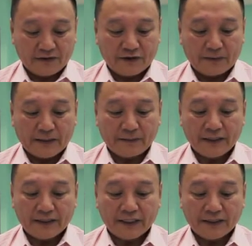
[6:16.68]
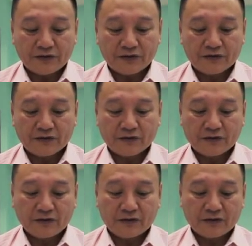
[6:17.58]
Remember these
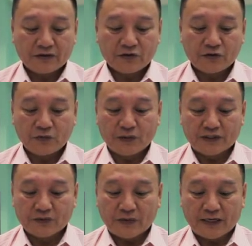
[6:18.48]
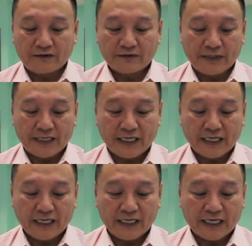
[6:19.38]
true words well, Kwee Leng,
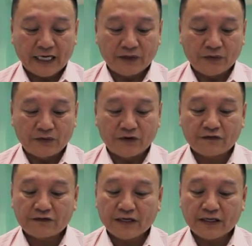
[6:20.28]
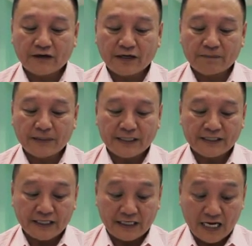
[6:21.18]
and you will find your
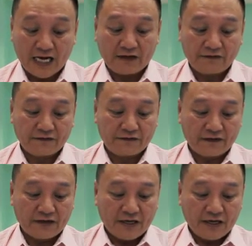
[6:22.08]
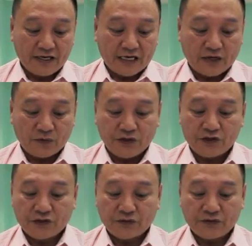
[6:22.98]
happiness in life. I
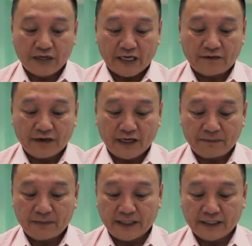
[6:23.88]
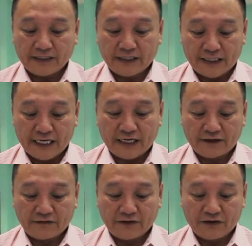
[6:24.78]
wish you every happiness in
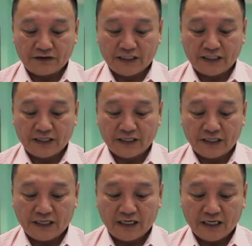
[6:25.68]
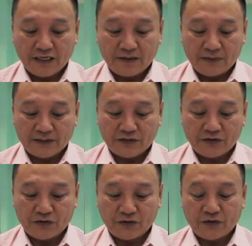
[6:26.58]
life. Yours sincerely,
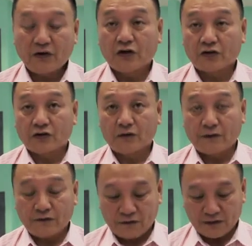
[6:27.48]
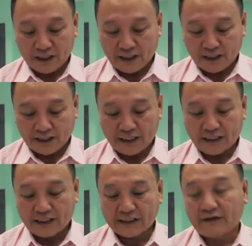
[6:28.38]
Mrs. Yu, October 14,
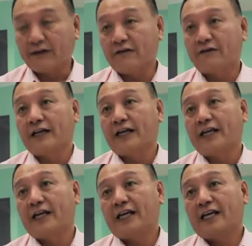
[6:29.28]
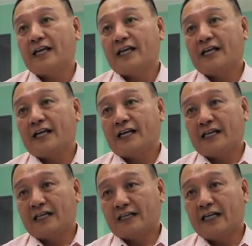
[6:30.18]
1975.